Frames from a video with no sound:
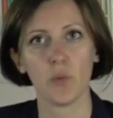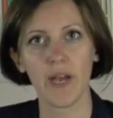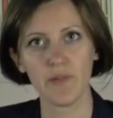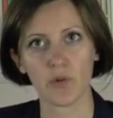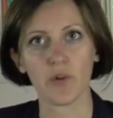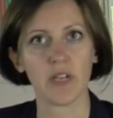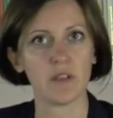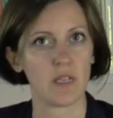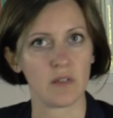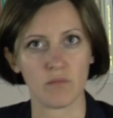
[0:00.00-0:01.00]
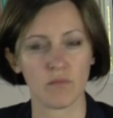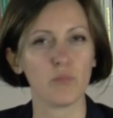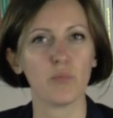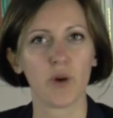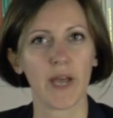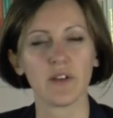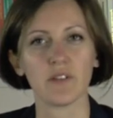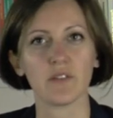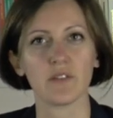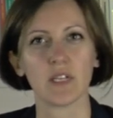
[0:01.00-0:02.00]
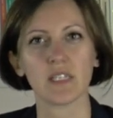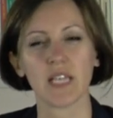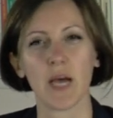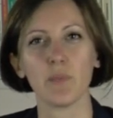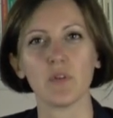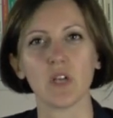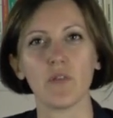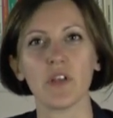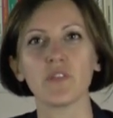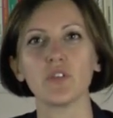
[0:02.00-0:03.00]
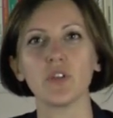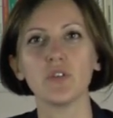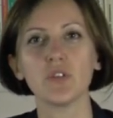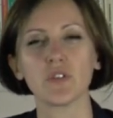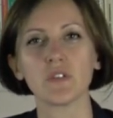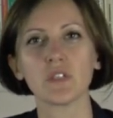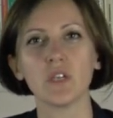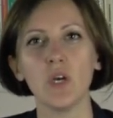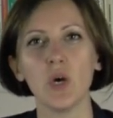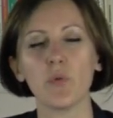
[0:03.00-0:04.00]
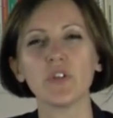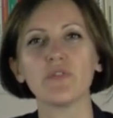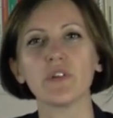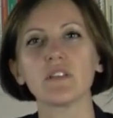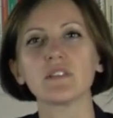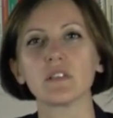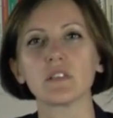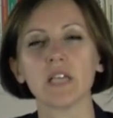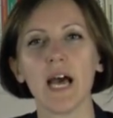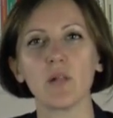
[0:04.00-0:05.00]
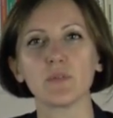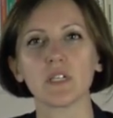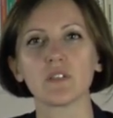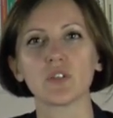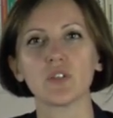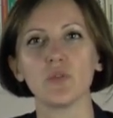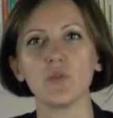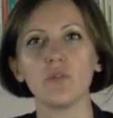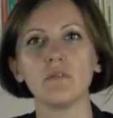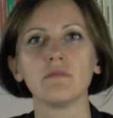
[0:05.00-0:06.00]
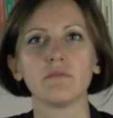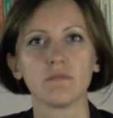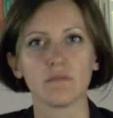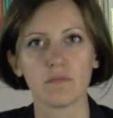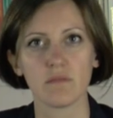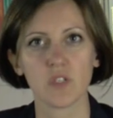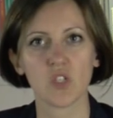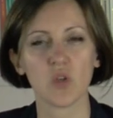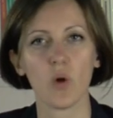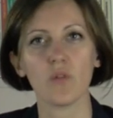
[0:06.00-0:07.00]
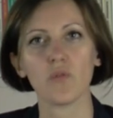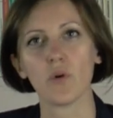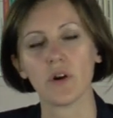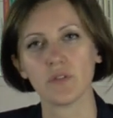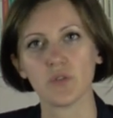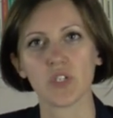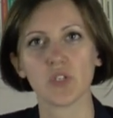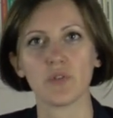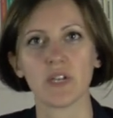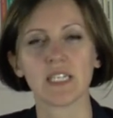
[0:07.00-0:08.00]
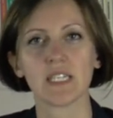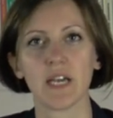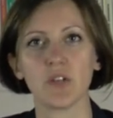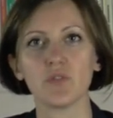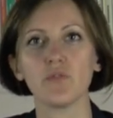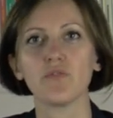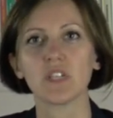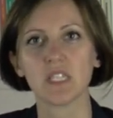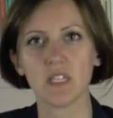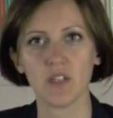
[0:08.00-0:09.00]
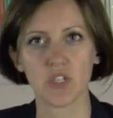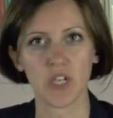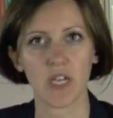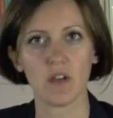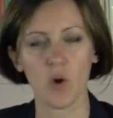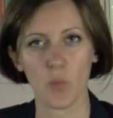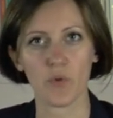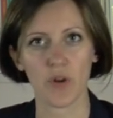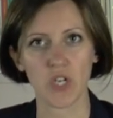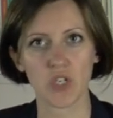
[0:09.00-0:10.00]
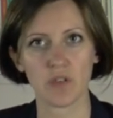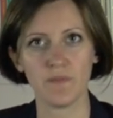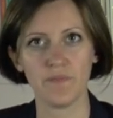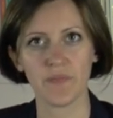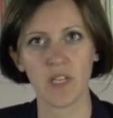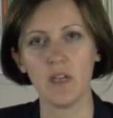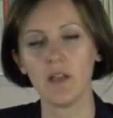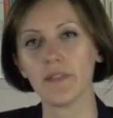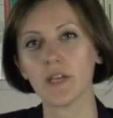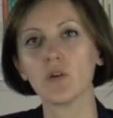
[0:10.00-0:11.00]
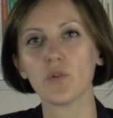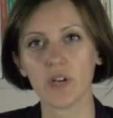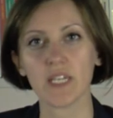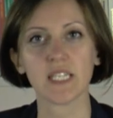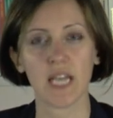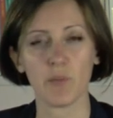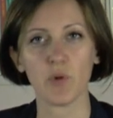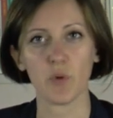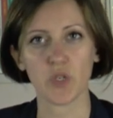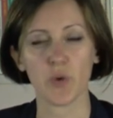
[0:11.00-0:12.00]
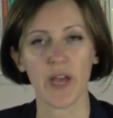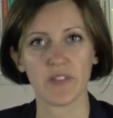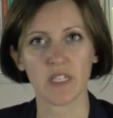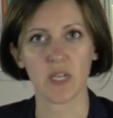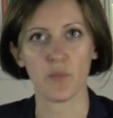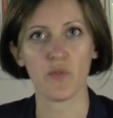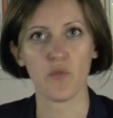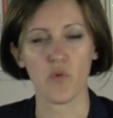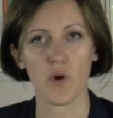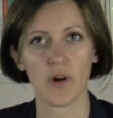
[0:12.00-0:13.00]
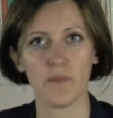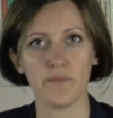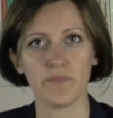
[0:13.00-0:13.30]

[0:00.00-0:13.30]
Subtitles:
We have already in practice examples of institutions which, for instance, helps us to solve or to a certain extent to facilitate cooperation in the concrete example which we have seen before.